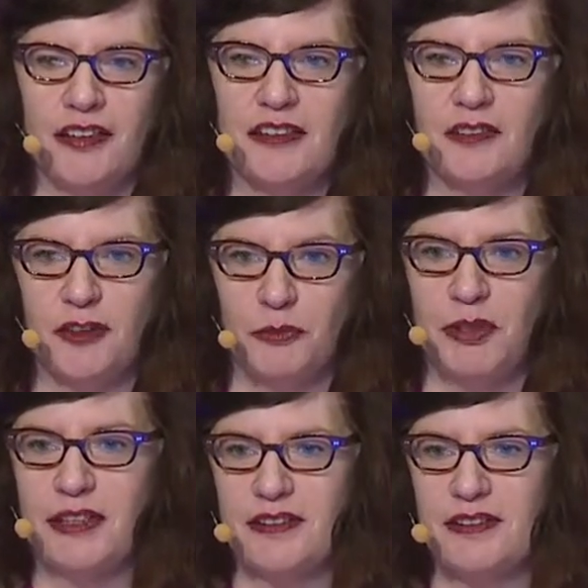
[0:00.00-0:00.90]
different
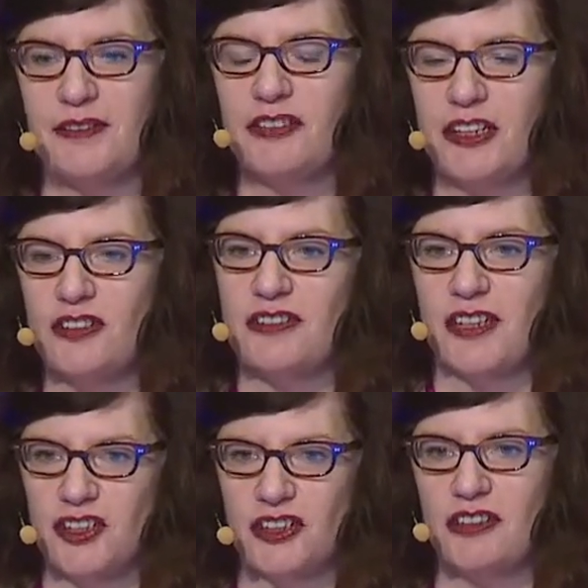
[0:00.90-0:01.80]
pieces of
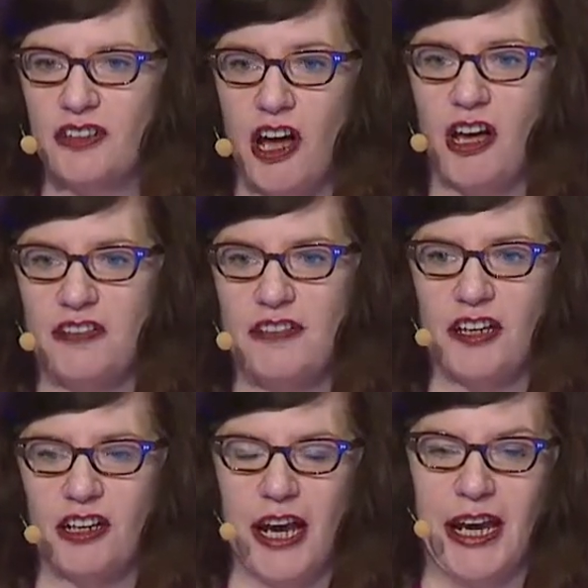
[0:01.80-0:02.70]
legislation, laws
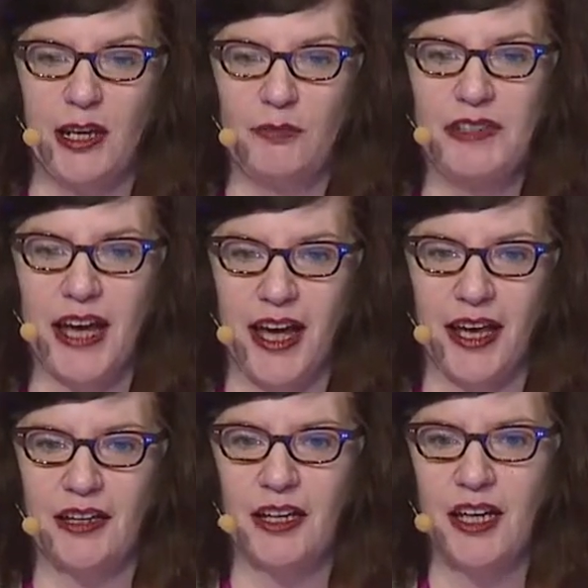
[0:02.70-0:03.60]
that are aimed
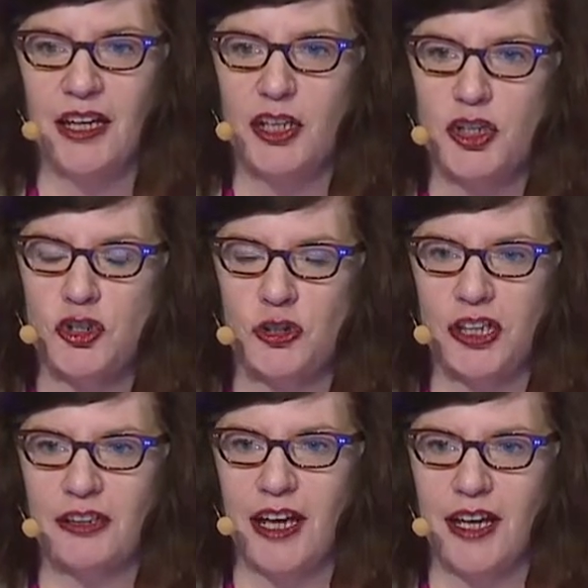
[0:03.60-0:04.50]
at
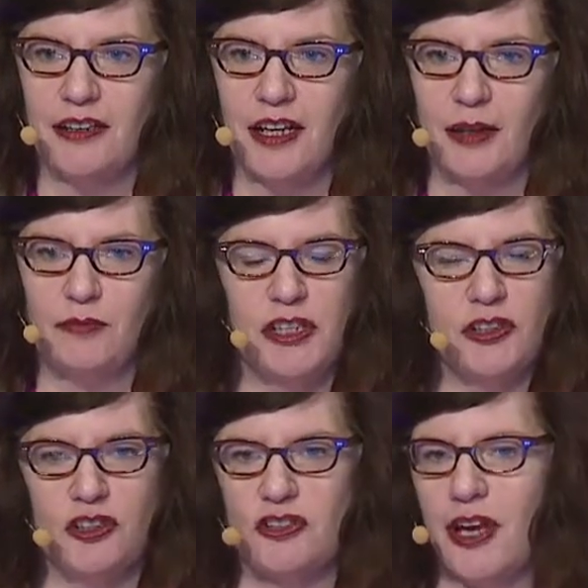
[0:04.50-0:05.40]
ensuring that
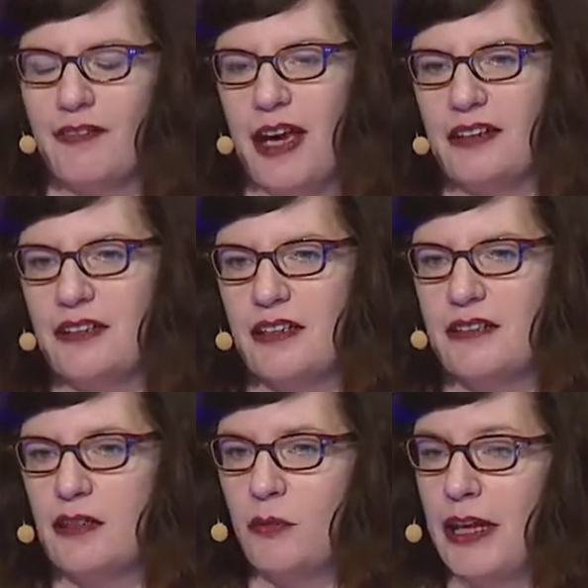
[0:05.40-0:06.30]
teachers have
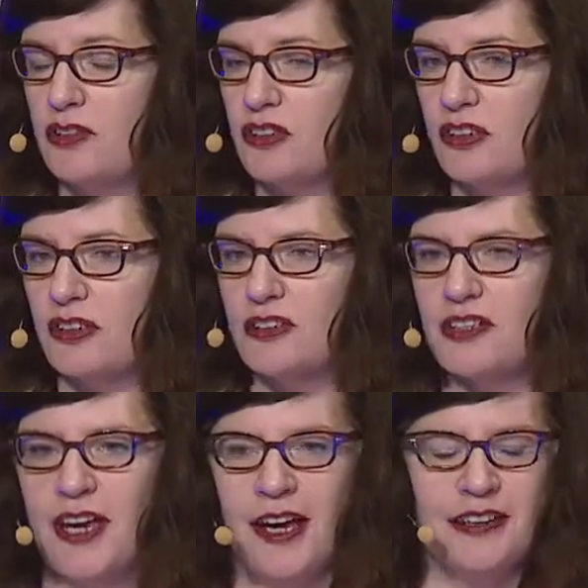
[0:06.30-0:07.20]
access to
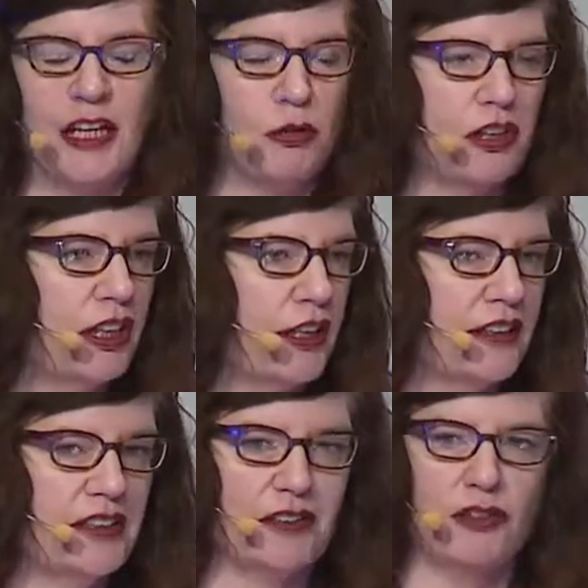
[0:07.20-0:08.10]
mentors, that we're
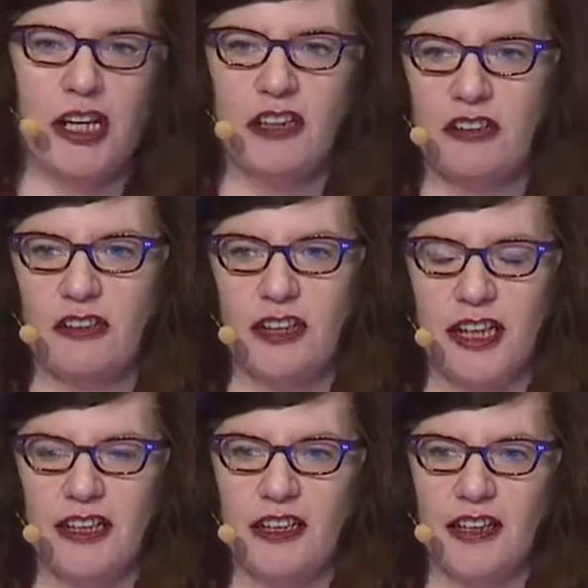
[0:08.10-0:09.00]
collecting
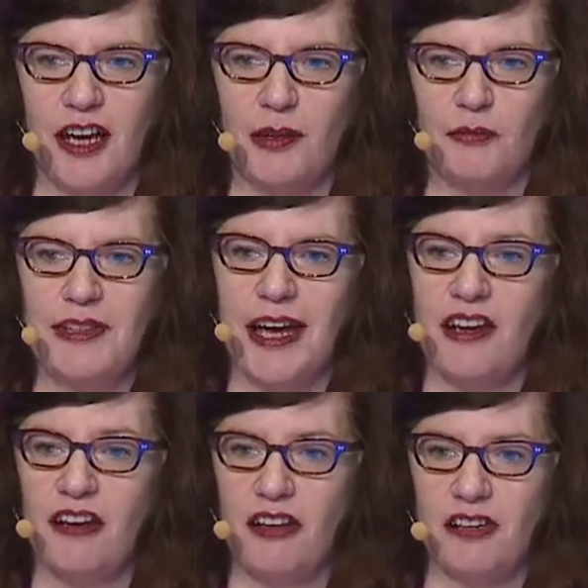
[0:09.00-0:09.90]
regularly
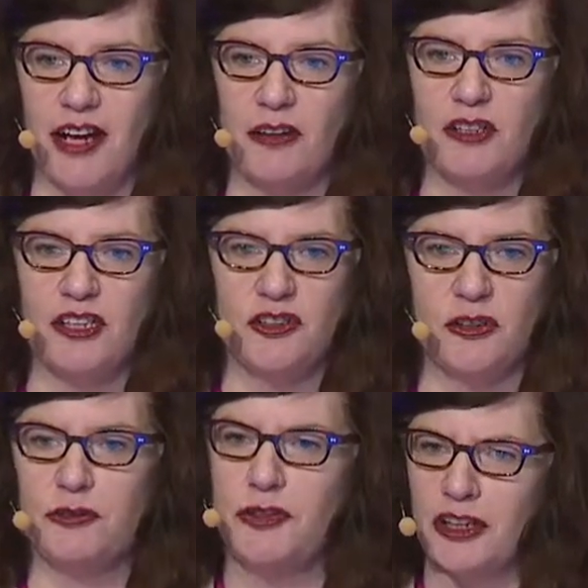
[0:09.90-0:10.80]
data on how
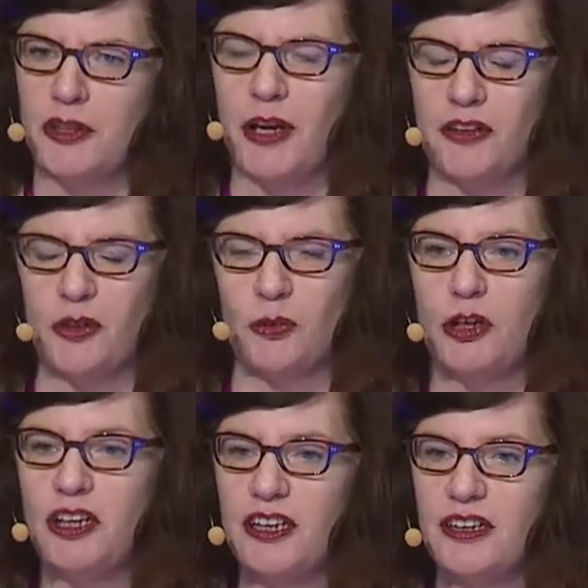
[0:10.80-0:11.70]
teachers feel about their
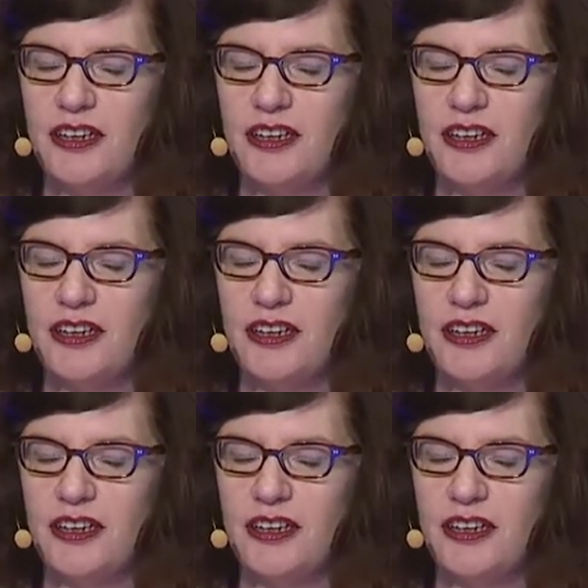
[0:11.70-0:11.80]
working